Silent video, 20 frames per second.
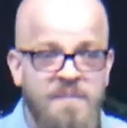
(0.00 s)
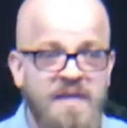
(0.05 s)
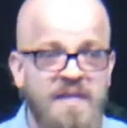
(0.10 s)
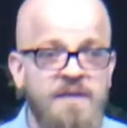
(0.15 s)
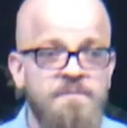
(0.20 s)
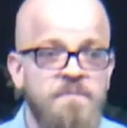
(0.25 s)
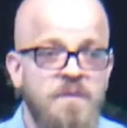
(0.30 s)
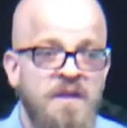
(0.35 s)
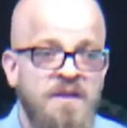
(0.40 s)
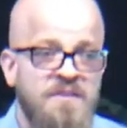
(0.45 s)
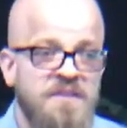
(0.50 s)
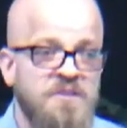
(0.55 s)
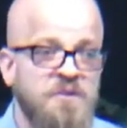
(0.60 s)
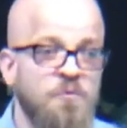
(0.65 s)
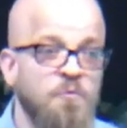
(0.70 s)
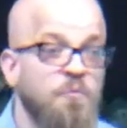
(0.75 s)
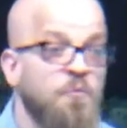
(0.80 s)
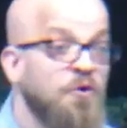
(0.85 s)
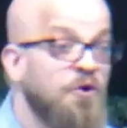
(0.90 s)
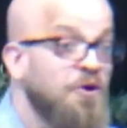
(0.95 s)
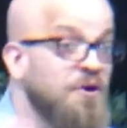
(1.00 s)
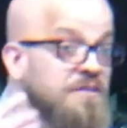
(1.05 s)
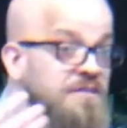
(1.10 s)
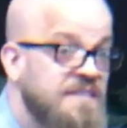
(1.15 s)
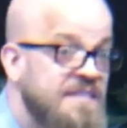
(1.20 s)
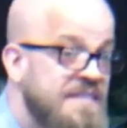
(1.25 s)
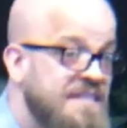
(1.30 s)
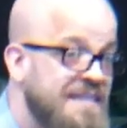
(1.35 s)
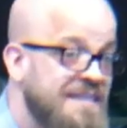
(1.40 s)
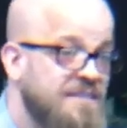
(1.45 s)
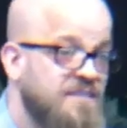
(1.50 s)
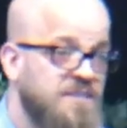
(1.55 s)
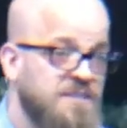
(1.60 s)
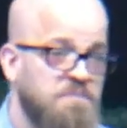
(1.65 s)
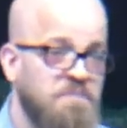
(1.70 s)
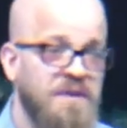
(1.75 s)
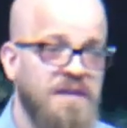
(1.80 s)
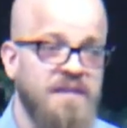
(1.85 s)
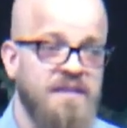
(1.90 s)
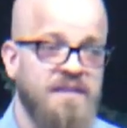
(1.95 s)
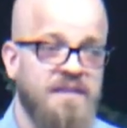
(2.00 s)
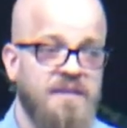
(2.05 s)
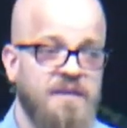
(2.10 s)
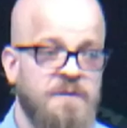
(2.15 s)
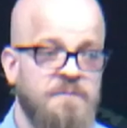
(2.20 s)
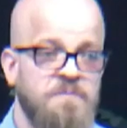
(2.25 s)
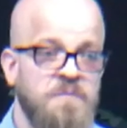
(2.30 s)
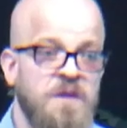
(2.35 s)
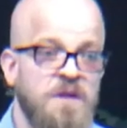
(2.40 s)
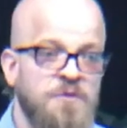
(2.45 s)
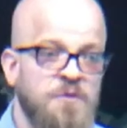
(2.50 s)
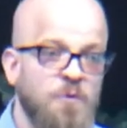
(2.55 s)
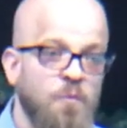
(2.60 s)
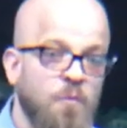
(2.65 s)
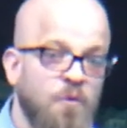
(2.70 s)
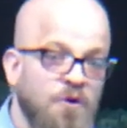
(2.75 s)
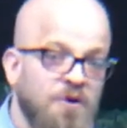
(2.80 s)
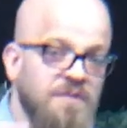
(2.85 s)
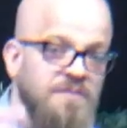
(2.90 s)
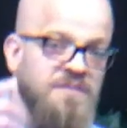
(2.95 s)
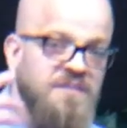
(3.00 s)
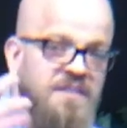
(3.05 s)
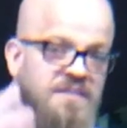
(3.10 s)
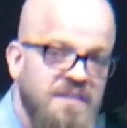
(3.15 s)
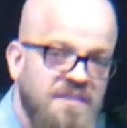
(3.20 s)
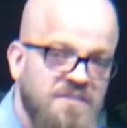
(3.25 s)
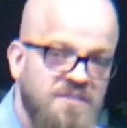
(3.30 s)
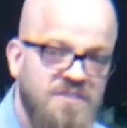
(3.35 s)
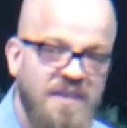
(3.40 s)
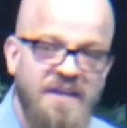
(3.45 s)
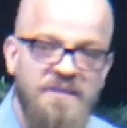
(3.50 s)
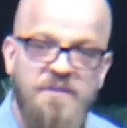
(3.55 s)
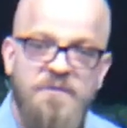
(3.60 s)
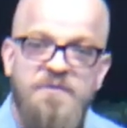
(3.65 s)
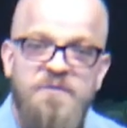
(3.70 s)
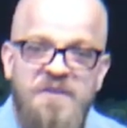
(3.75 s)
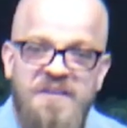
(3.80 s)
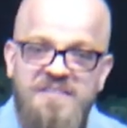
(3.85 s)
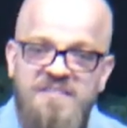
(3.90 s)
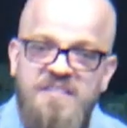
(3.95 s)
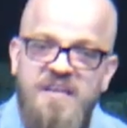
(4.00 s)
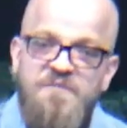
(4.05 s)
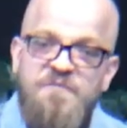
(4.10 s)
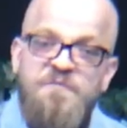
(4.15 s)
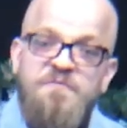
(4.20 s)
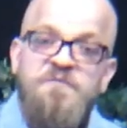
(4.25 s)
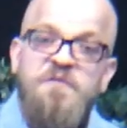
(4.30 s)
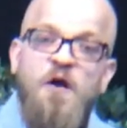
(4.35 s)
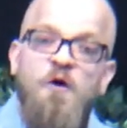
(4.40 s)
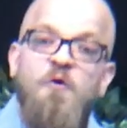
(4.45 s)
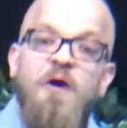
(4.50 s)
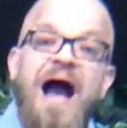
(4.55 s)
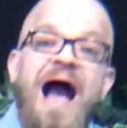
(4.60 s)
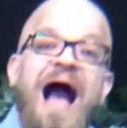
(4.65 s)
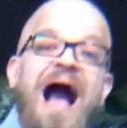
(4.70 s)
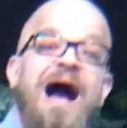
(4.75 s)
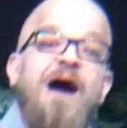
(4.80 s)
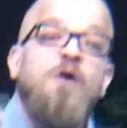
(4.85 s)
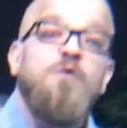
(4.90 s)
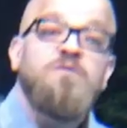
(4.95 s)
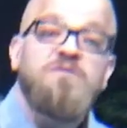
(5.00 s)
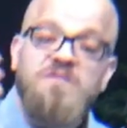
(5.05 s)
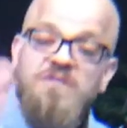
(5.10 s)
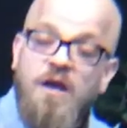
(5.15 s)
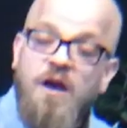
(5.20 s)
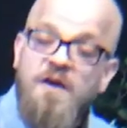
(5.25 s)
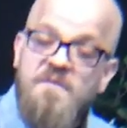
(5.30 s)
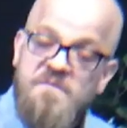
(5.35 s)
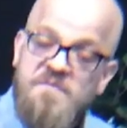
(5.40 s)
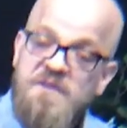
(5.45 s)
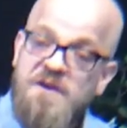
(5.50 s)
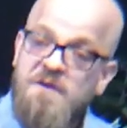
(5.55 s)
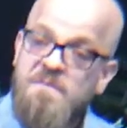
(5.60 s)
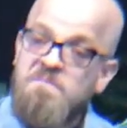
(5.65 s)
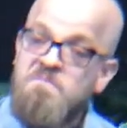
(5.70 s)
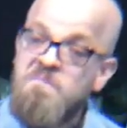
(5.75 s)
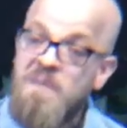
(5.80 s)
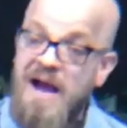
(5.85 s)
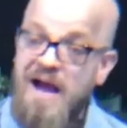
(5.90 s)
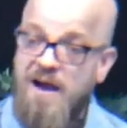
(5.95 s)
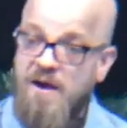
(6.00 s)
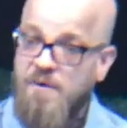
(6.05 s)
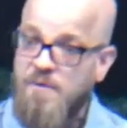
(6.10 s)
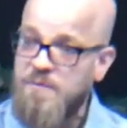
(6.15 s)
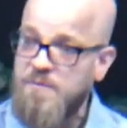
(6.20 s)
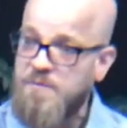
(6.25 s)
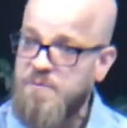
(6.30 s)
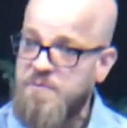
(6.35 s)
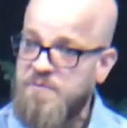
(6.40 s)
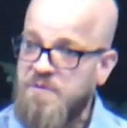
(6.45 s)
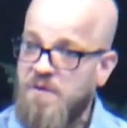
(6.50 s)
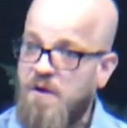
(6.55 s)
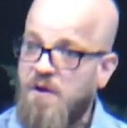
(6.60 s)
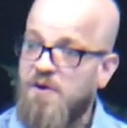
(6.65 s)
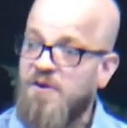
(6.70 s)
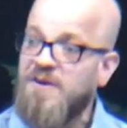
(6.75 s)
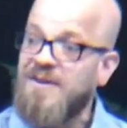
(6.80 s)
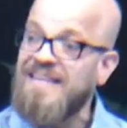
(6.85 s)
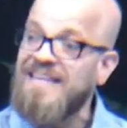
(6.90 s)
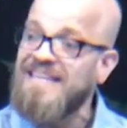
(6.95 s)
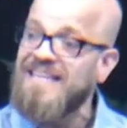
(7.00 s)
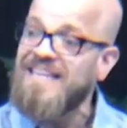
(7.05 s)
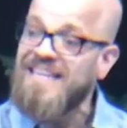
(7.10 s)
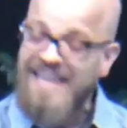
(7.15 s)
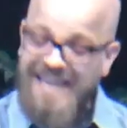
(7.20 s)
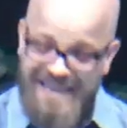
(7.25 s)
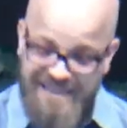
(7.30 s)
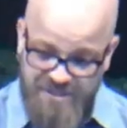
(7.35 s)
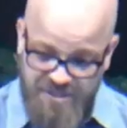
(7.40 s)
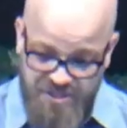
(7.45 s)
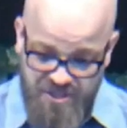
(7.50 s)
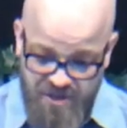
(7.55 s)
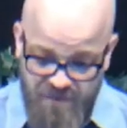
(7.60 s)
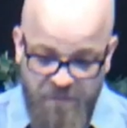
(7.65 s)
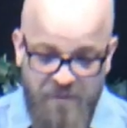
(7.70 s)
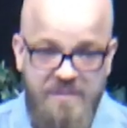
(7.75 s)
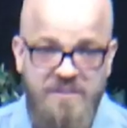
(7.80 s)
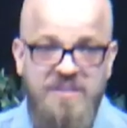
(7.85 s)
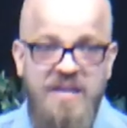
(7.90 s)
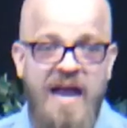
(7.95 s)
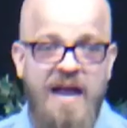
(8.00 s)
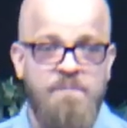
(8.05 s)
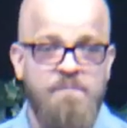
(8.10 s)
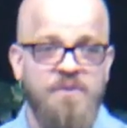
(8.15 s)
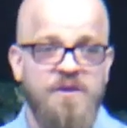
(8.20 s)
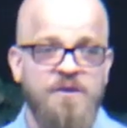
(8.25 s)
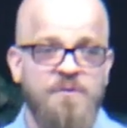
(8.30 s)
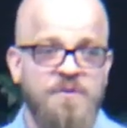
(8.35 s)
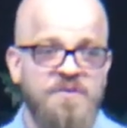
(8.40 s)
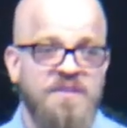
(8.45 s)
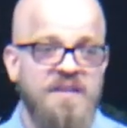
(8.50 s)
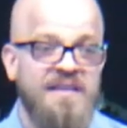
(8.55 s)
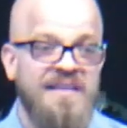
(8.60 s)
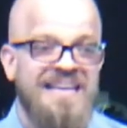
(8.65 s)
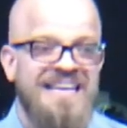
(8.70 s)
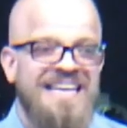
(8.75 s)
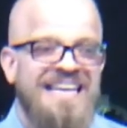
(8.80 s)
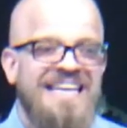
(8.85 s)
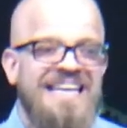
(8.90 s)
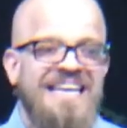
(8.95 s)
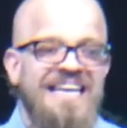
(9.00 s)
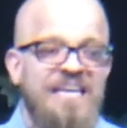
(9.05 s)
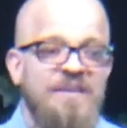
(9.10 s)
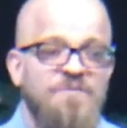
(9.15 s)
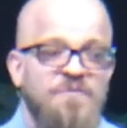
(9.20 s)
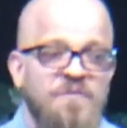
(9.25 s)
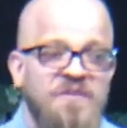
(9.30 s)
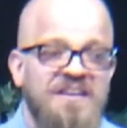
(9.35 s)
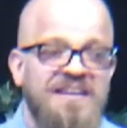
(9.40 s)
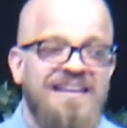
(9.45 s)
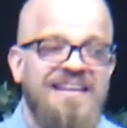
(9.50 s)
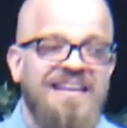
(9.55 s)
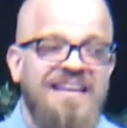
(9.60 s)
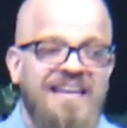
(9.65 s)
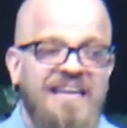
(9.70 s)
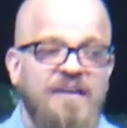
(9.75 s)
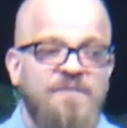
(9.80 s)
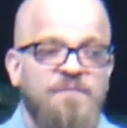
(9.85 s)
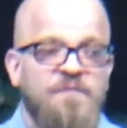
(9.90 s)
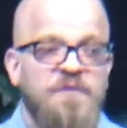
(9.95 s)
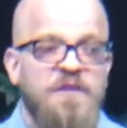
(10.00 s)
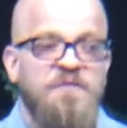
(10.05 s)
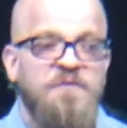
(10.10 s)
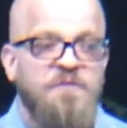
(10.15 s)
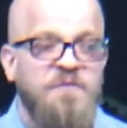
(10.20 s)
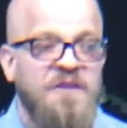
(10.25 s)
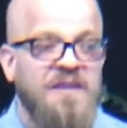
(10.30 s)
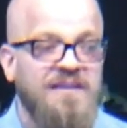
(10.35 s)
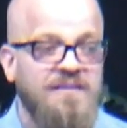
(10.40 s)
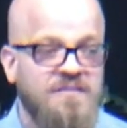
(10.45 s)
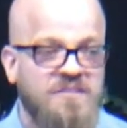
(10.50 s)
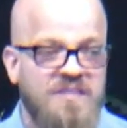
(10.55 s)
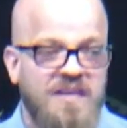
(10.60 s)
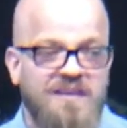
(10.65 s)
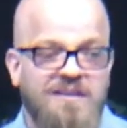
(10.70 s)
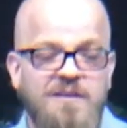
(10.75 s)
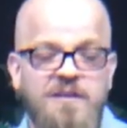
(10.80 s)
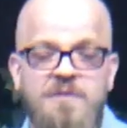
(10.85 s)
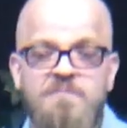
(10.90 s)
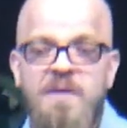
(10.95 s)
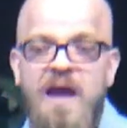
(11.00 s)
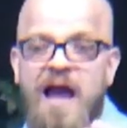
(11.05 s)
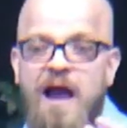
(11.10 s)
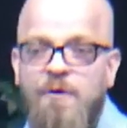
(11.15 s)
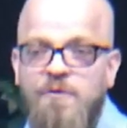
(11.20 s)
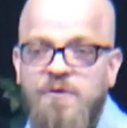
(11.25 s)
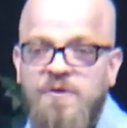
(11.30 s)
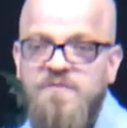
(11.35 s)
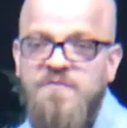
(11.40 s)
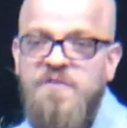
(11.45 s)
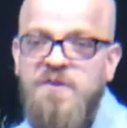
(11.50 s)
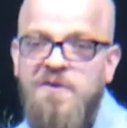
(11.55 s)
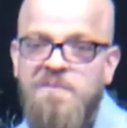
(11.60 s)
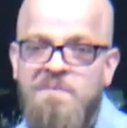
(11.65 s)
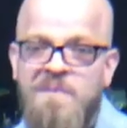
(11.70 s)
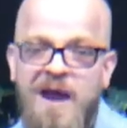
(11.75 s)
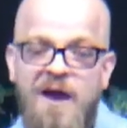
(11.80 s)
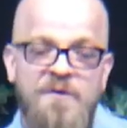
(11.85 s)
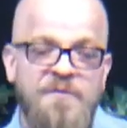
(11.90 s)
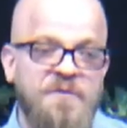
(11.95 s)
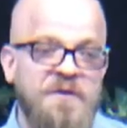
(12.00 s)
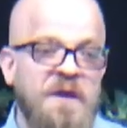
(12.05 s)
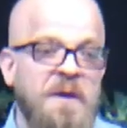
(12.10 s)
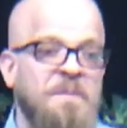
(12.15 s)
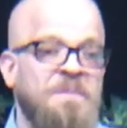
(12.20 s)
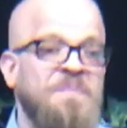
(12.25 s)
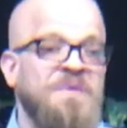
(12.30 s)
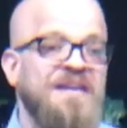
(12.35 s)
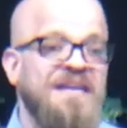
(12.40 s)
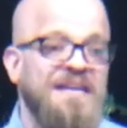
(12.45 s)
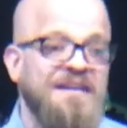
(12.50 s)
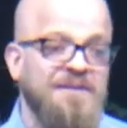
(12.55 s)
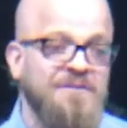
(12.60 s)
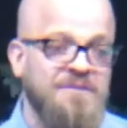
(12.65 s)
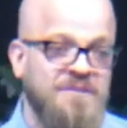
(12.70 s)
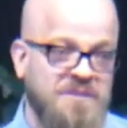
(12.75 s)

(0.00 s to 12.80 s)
meaning that the words that they speak, the words that they say, the things that flow out of their mouth are an indication of what's happening within. Even if the things that come out of their mouth appear